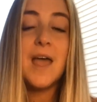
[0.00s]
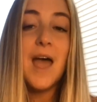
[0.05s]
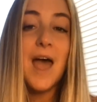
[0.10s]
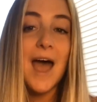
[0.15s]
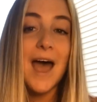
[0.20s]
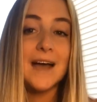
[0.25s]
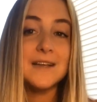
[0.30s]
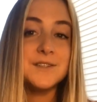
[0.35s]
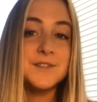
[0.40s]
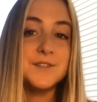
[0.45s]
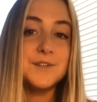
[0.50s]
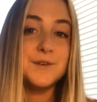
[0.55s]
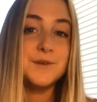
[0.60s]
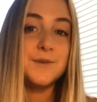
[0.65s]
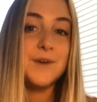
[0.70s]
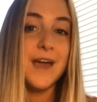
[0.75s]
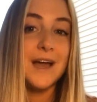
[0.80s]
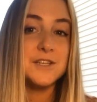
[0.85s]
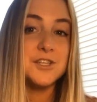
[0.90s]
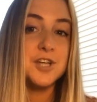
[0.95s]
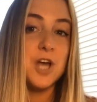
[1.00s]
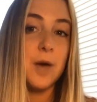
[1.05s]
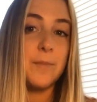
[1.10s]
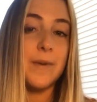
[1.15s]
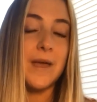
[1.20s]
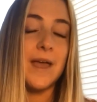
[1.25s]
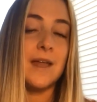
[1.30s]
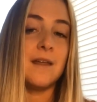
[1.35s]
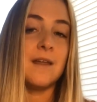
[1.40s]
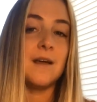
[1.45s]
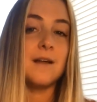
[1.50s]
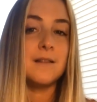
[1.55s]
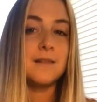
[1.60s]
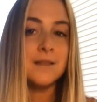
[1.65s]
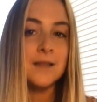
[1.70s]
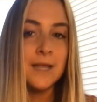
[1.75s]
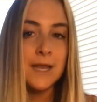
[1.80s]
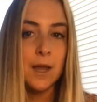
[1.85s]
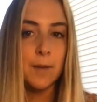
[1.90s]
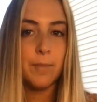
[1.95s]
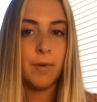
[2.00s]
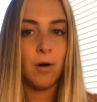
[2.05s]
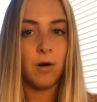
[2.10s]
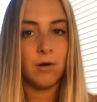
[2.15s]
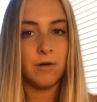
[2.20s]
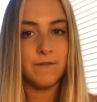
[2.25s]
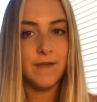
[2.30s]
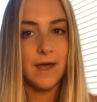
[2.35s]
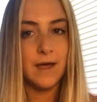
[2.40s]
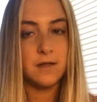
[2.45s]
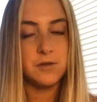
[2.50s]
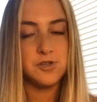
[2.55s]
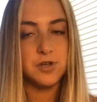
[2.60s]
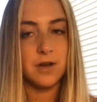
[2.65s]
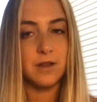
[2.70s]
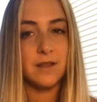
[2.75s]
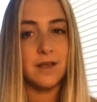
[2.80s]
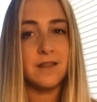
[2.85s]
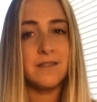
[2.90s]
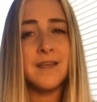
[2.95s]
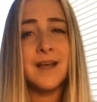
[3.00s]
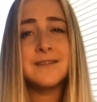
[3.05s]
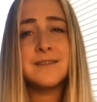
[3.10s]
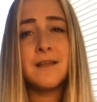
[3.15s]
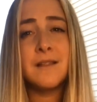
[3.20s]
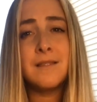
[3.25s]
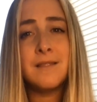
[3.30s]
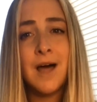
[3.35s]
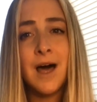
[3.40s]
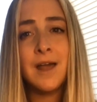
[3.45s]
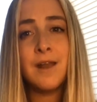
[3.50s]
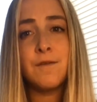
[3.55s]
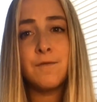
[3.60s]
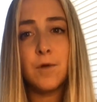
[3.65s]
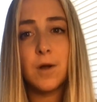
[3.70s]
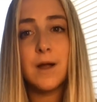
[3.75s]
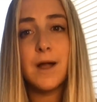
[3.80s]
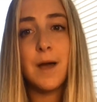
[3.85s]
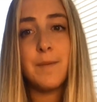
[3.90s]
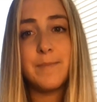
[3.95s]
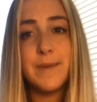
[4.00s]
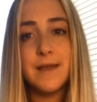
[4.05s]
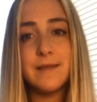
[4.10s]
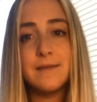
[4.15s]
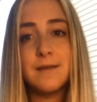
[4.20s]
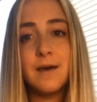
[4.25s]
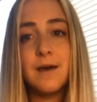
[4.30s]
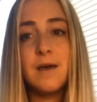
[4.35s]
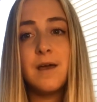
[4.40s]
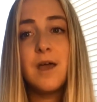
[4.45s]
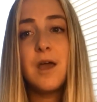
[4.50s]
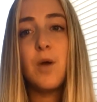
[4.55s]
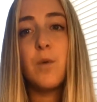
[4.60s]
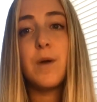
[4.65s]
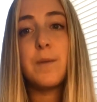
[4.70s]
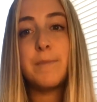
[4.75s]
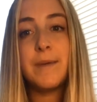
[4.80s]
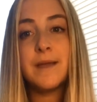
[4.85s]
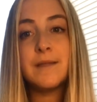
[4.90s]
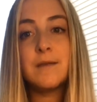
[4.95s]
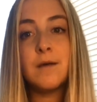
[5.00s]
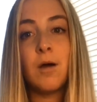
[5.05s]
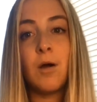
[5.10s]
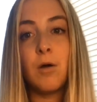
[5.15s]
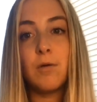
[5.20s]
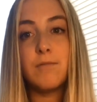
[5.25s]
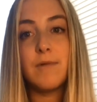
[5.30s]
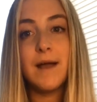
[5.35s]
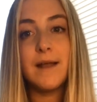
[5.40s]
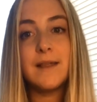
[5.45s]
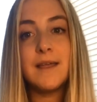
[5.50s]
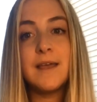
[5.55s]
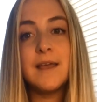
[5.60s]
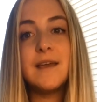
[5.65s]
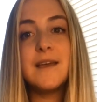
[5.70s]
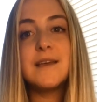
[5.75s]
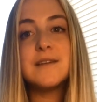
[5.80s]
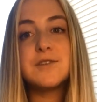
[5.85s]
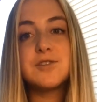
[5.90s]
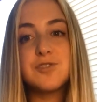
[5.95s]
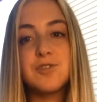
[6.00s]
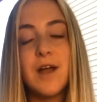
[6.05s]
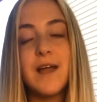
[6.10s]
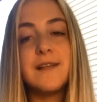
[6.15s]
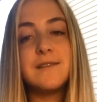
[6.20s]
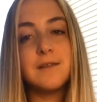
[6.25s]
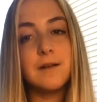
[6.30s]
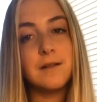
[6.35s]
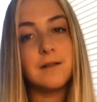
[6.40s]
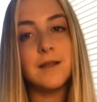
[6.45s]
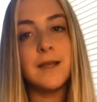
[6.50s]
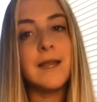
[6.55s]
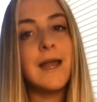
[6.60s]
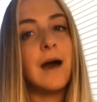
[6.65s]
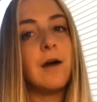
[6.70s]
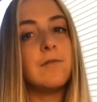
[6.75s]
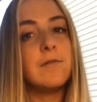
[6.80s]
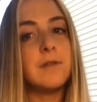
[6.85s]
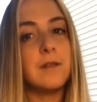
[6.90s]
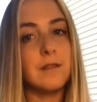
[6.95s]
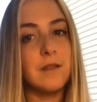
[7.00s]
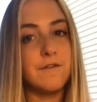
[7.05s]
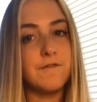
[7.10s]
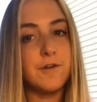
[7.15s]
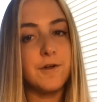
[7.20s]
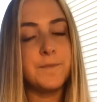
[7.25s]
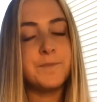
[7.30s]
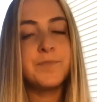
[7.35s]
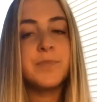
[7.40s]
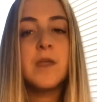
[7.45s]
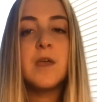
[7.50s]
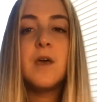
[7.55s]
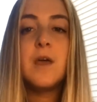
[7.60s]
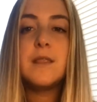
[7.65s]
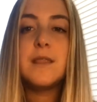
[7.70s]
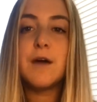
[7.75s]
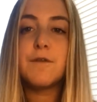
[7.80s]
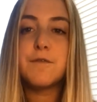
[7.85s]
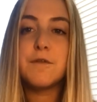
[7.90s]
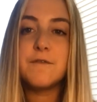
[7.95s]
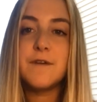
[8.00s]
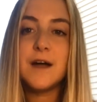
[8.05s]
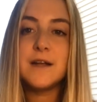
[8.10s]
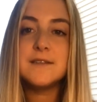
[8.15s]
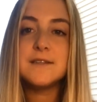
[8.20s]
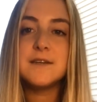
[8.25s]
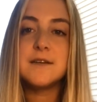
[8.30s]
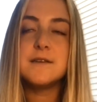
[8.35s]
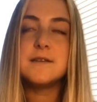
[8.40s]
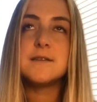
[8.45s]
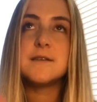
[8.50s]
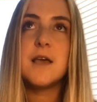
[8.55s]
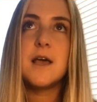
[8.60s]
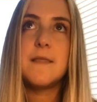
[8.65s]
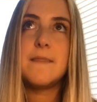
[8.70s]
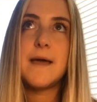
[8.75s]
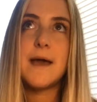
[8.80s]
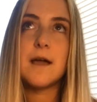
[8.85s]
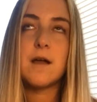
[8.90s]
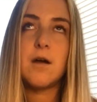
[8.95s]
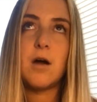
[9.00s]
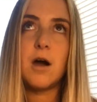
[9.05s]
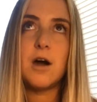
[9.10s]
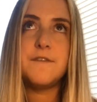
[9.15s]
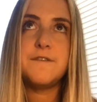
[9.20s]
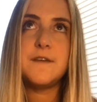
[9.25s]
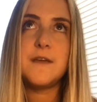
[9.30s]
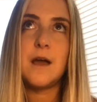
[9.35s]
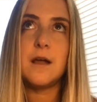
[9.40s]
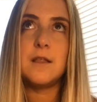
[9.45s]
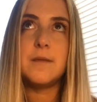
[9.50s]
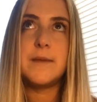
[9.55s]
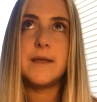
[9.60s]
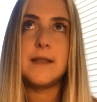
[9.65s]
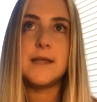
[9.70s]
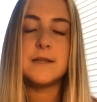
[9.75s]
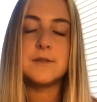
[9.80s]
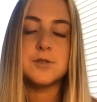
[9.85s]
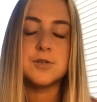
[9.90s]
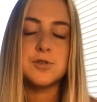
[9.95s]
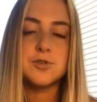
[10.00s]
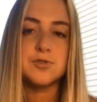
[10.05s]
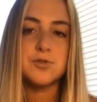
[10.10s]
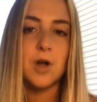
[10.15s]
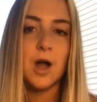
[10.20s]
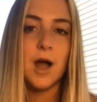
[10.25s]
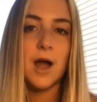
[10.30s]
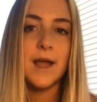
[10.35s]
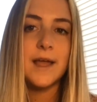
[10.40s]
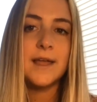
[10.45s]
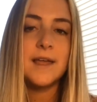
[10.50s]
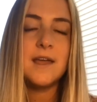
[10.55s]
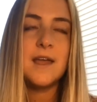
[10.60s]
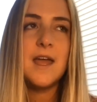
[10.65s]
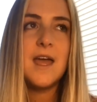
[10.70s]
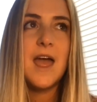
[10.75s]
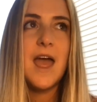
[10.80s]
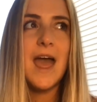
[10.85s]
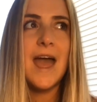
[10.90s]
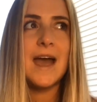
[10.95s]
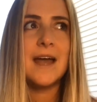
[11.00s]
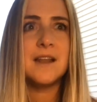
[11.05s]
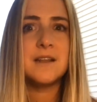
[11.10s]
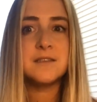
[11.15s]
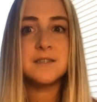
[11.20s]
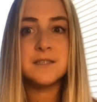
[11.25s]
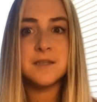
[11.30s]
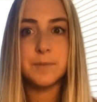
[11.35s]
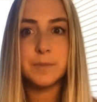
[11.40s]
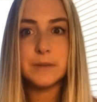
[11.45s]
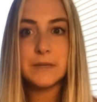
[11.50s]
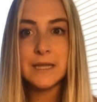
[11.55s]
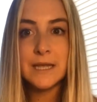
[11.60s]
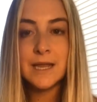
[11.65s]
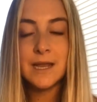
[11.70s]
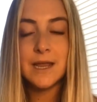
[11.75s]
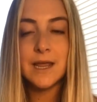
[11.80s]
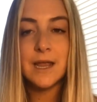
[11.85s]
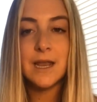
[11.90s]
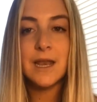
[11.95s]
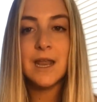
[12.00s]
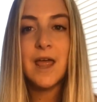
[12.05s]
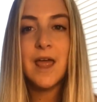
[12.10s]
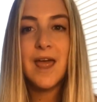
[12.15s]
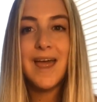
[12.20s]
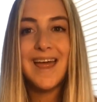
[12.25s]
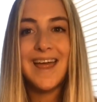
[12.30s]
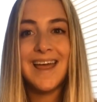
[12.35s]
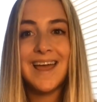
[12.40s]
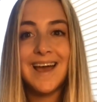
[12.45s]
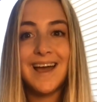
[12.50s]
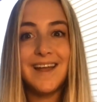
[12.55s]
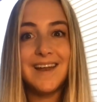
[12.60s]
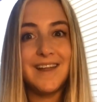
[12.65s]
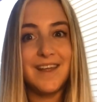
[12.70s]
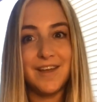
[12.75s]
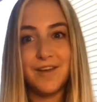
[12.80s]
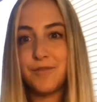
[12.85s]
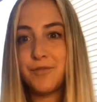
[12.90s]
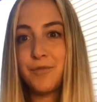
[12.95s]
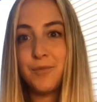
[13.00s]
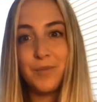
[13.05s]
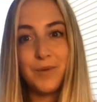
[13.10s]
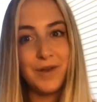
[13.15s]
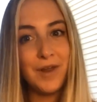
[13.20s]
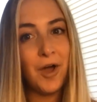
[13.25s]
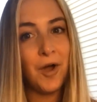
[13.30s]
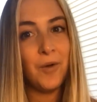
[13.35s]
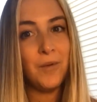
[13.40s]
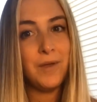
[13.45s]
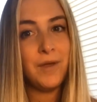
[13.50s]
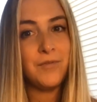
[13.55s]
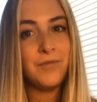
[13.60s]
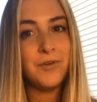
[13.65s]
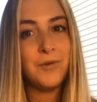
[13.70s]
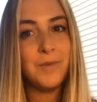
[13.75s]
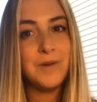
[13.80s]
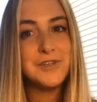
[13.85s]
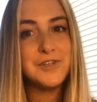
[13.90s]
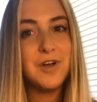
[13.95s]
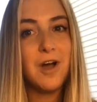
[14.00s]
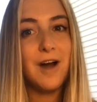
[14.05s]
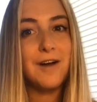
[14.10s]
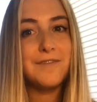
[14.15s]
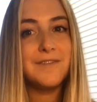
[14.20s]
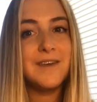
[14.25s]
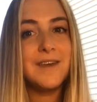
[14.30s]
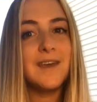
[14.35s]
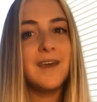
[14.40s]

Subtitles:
has to catch up and clean up all that adrenaline. That's a lot of work on pitta when pitta already is trying to clean out the liver. Now for vatas, that coffee element, it's dry and it's depleting, and if we know we have too much coffee,